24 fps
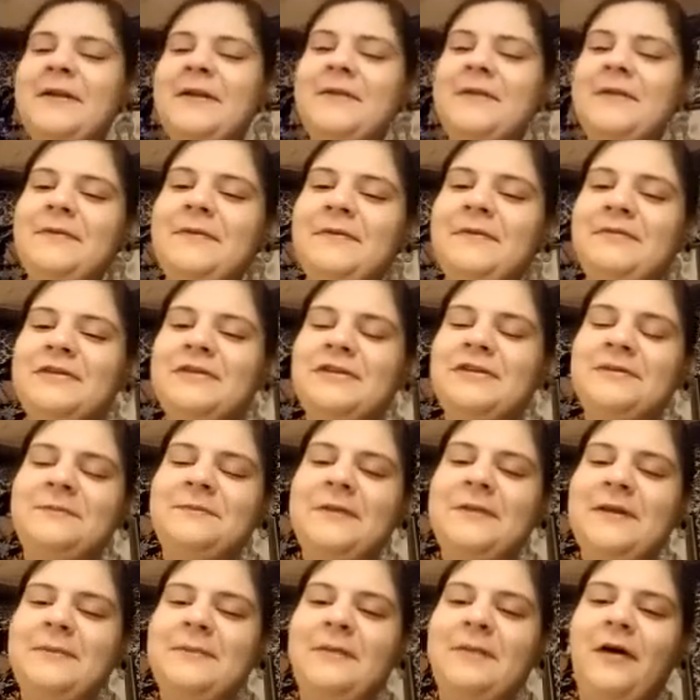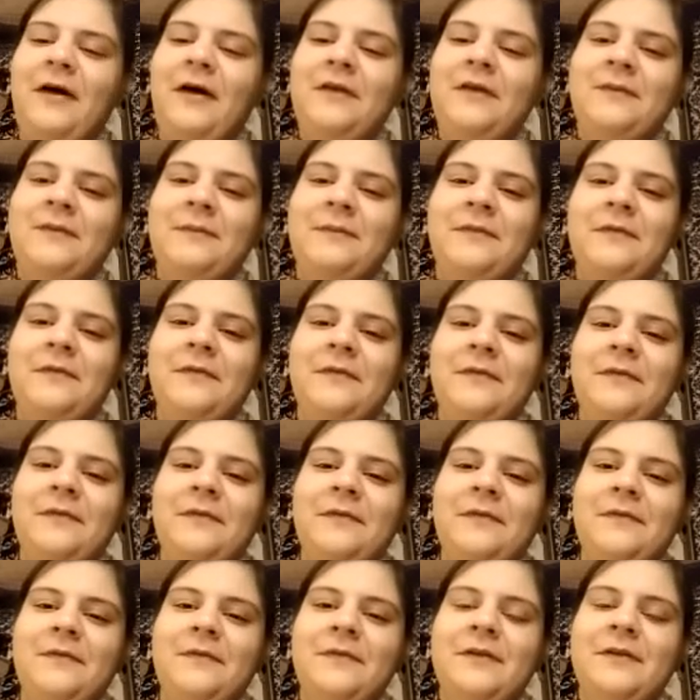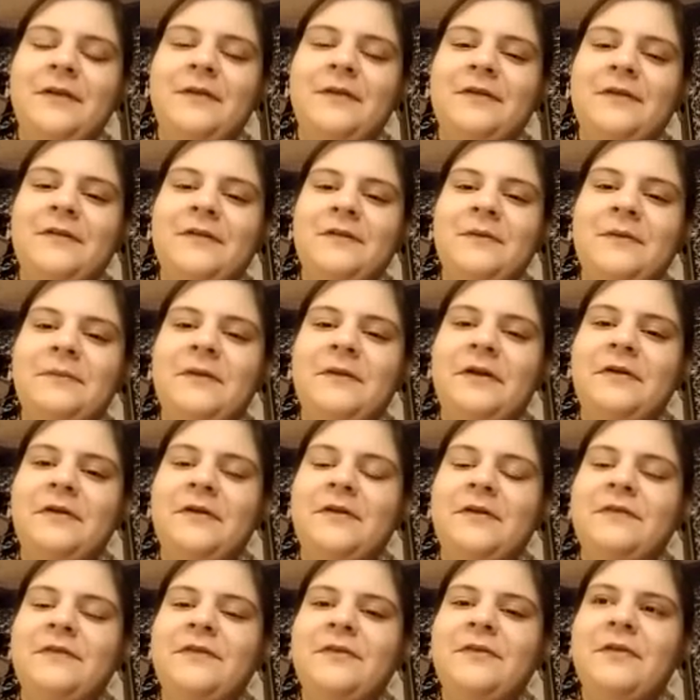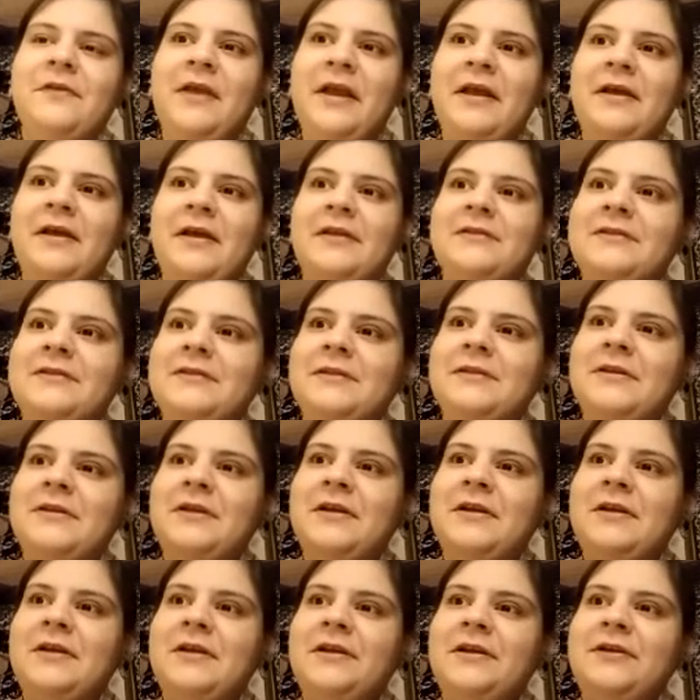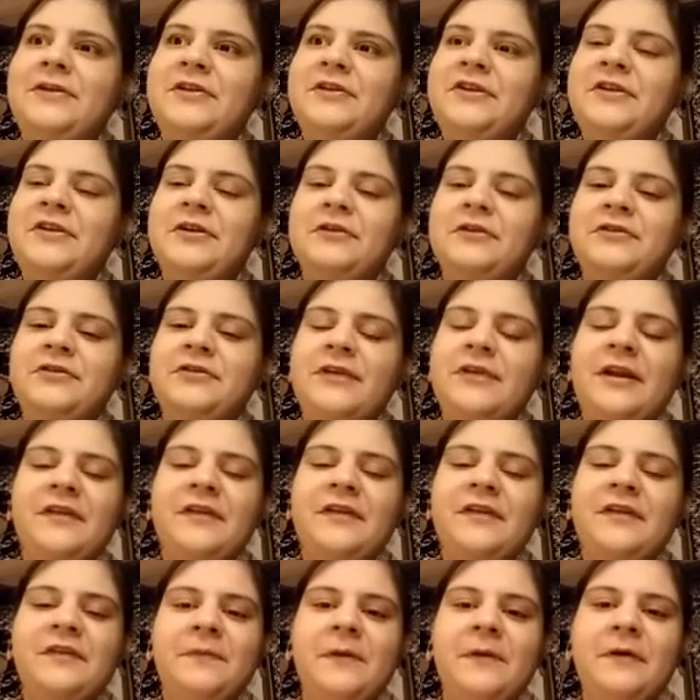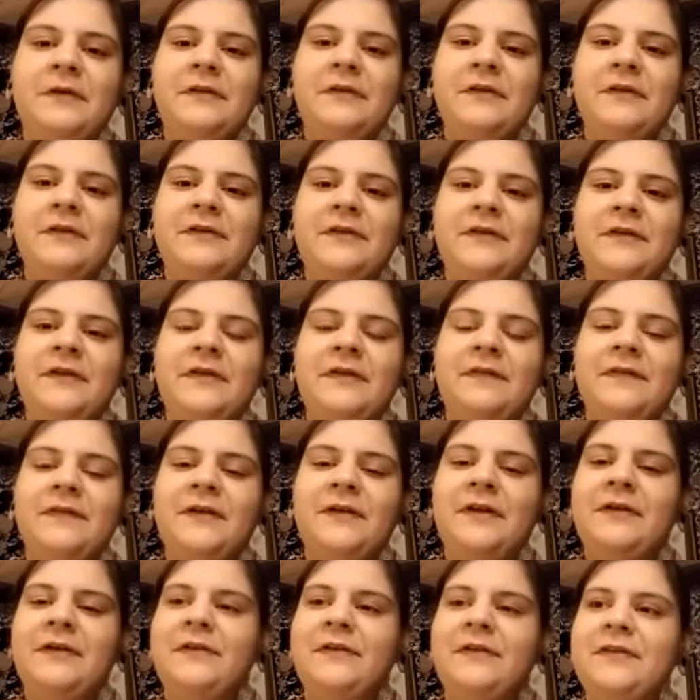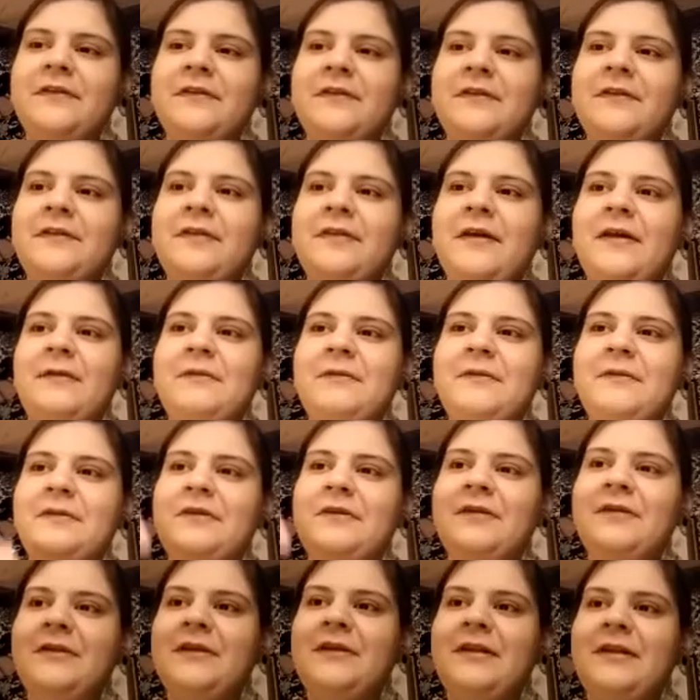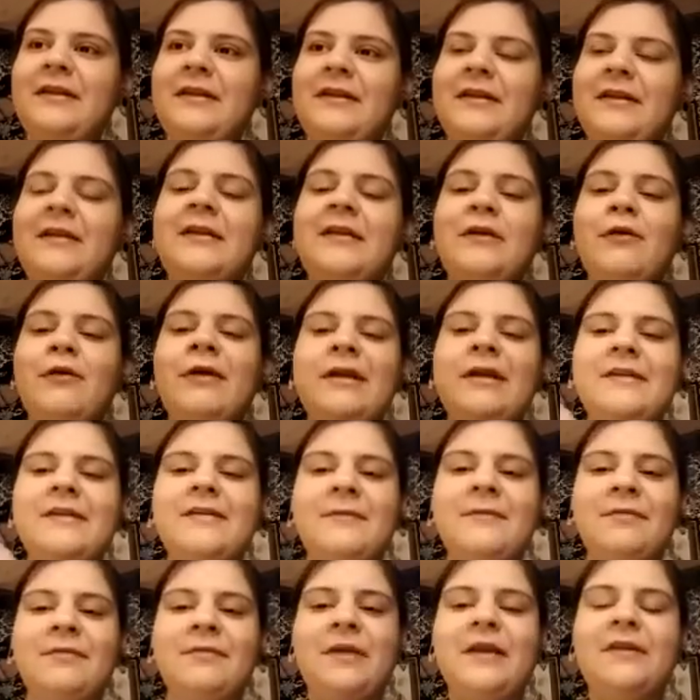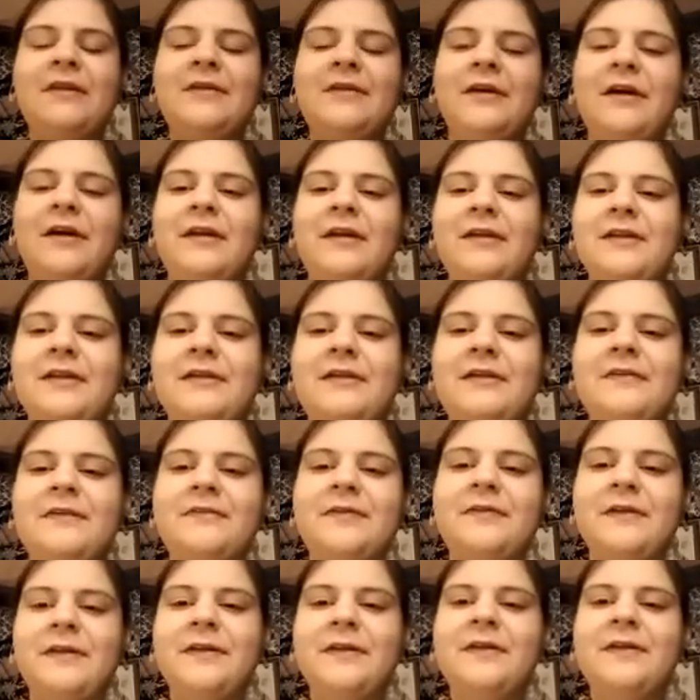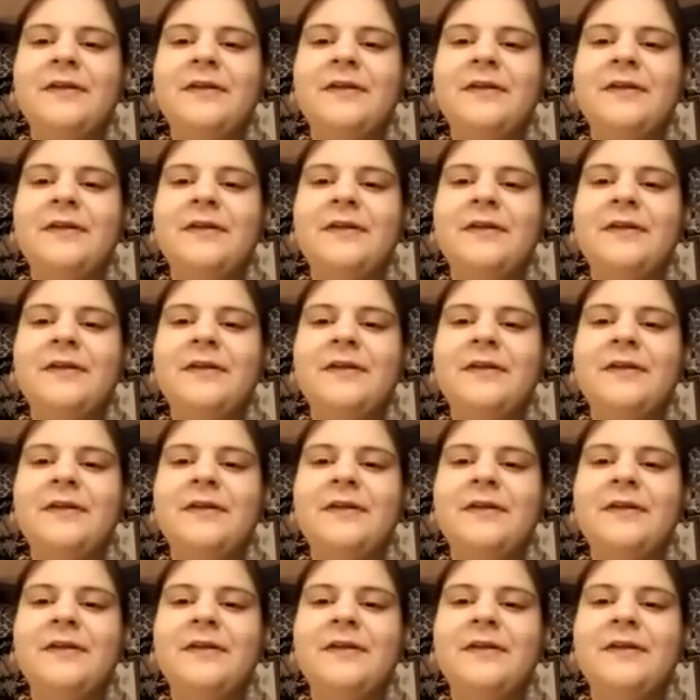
It would just be impossible, because some narratives you can't, transpose onto different eras because that would equate something entirely different.